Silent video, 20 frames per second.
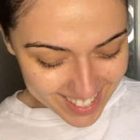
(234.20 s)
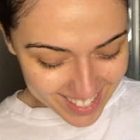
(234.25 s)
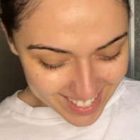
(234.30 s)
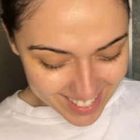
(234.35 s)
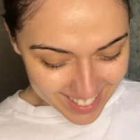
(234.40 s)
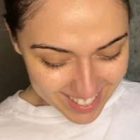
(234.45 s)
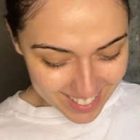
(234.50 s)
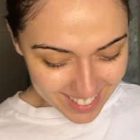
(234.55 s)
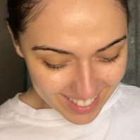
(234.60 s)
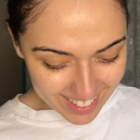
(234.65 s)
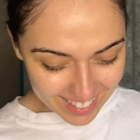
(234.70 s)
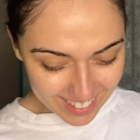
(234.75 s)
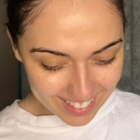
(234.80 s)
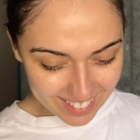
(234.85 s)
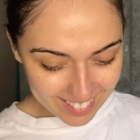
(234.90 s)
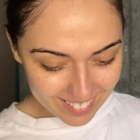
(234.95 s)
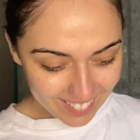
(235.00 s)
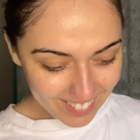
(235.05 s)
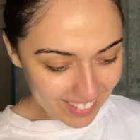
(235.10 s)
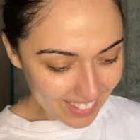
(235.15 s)
So
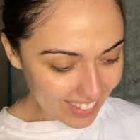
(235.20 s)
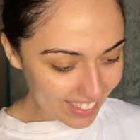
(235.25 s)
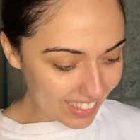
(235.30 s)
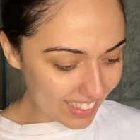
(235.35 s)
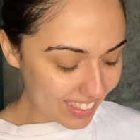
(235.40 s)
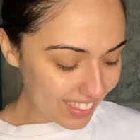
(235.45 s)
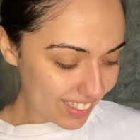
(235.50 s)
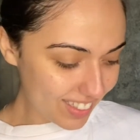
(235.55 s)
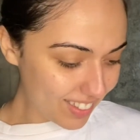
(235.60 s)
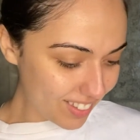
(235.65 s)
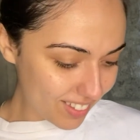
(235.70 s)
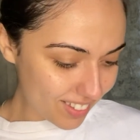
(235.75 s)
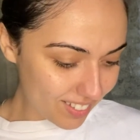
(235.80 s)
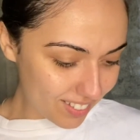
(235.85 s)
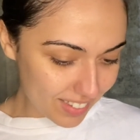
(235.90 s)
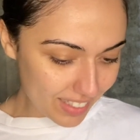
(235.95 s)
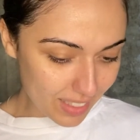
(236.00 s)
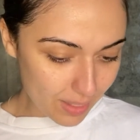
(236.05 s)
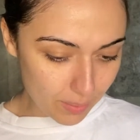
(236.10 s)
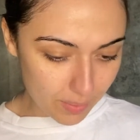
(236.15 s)
now I'm gonna go
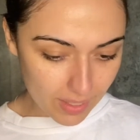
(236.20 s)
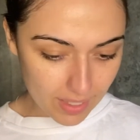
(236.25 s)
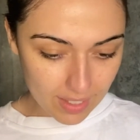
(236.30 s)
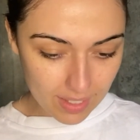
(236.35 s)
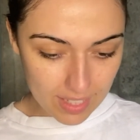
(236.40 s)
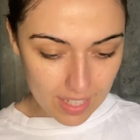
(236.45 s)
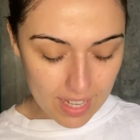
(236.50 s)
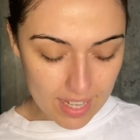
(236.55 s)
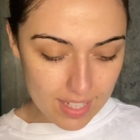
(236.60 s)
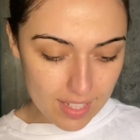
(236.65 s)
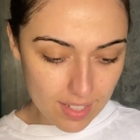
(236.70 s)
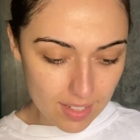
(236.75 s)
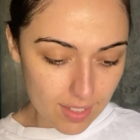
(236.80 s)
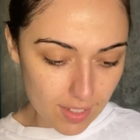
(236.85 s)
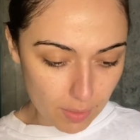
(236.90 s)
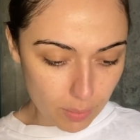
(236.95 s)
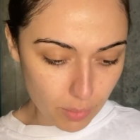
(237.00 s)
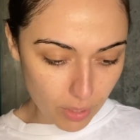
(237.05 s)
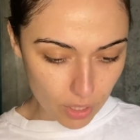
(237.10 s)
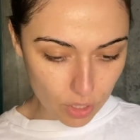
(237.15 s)
in with a
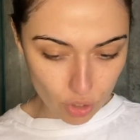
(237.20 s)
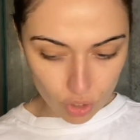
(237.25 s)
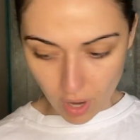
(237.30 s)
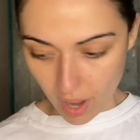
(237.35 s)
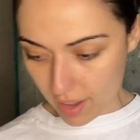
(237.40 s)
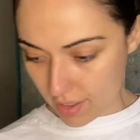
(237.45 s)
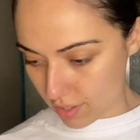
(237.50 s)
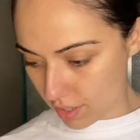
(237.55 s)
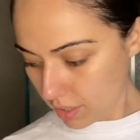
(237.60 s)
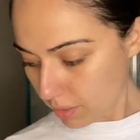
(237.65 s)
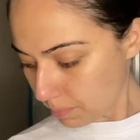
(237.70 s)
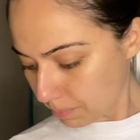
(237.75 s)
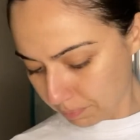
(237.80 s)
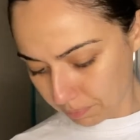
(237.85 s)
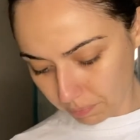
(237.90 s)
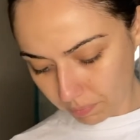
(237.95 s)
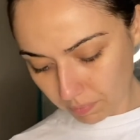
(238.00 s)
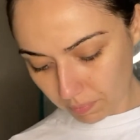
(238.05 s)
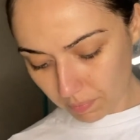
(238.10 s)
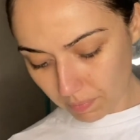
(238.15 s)
tinted moisturizer.
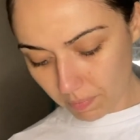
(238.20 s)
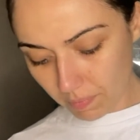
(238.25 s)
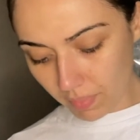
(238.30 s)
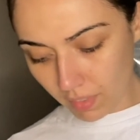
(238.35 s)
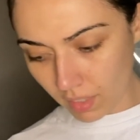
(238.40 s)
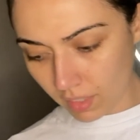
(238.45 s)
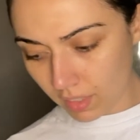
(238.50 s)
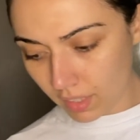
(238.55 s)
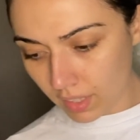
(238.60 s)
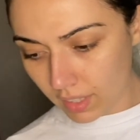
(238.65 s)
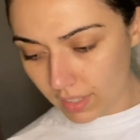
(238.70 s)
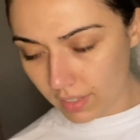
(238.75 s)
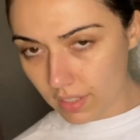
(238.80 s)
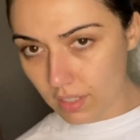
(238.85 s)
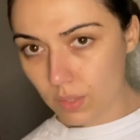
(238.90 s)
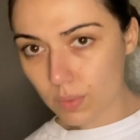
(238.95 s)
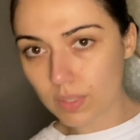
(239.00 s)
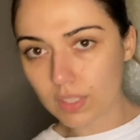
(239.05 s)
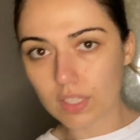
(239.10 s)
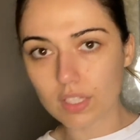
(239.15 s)

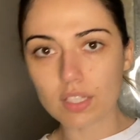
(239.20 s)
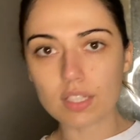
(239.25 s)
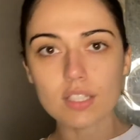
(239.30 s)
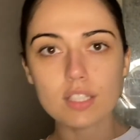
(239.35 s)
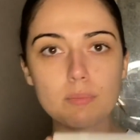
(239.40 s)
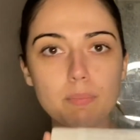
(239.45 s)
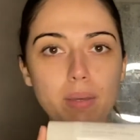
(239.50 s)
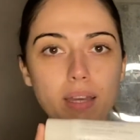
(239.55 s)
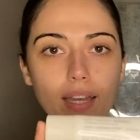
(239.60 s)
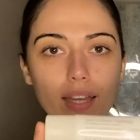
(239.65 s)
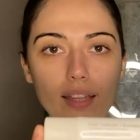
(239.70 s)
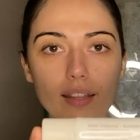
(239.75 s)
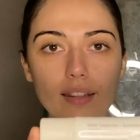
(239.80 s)
This one is by